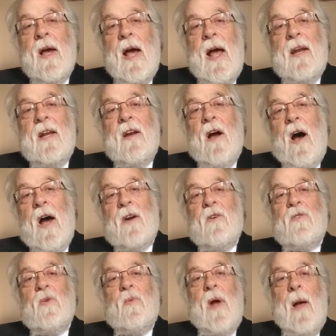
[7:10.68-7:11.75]
And in honor
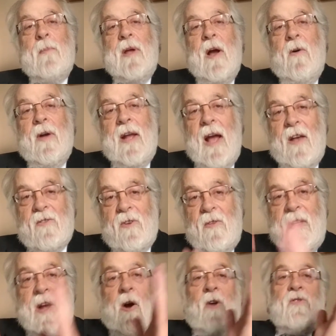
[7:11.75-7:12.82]
to Rabbi Eliezer,
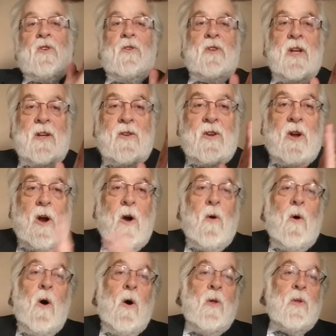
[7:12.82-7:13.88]
they also didn't
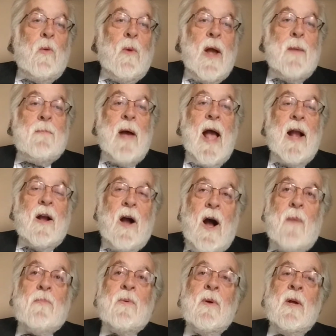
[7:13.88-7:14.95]
go all the way back
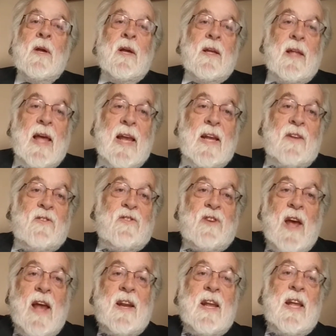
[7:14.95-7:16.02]
up. They
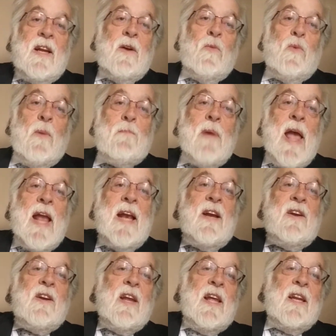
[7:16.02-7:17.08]
instead
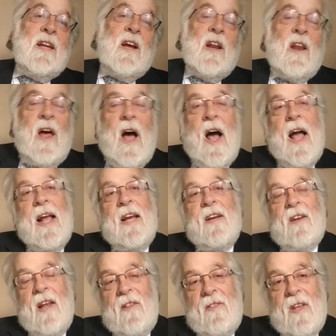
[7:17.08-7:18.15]
remained
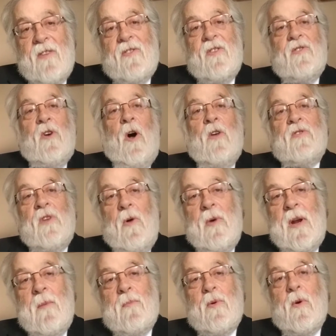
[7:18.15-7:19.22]
inclined. And this is also
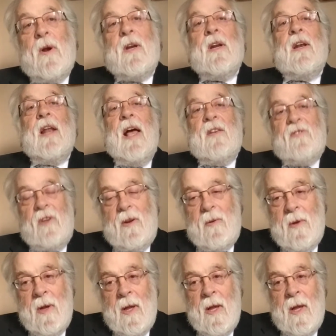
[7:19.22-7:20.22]
an important lesson